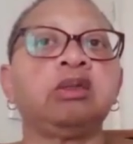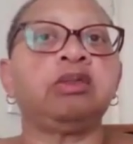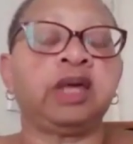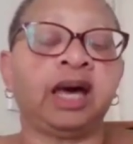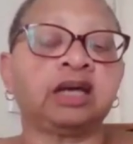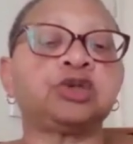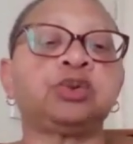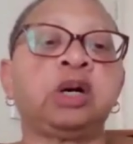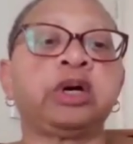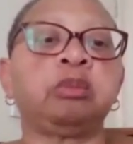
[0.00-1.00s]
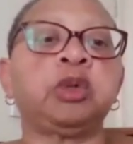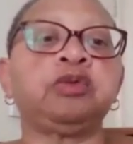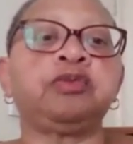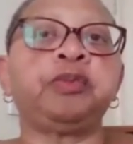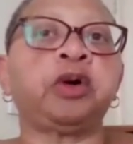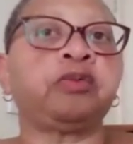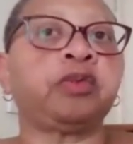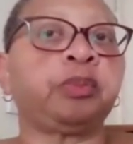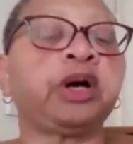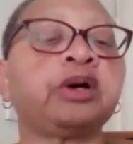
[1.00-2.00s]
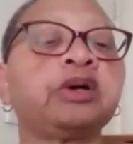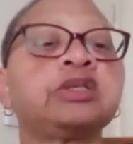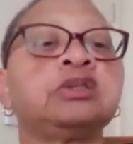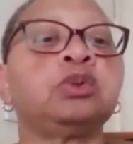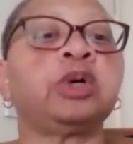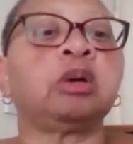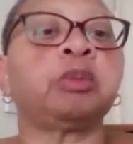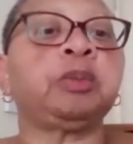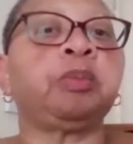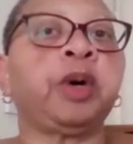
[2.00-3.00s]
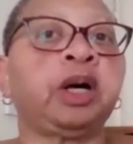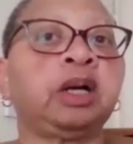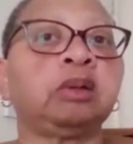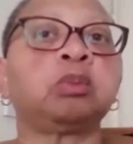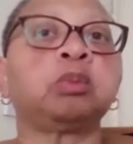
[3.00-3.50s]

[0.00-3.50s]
the actual outcome of the persons who come in, but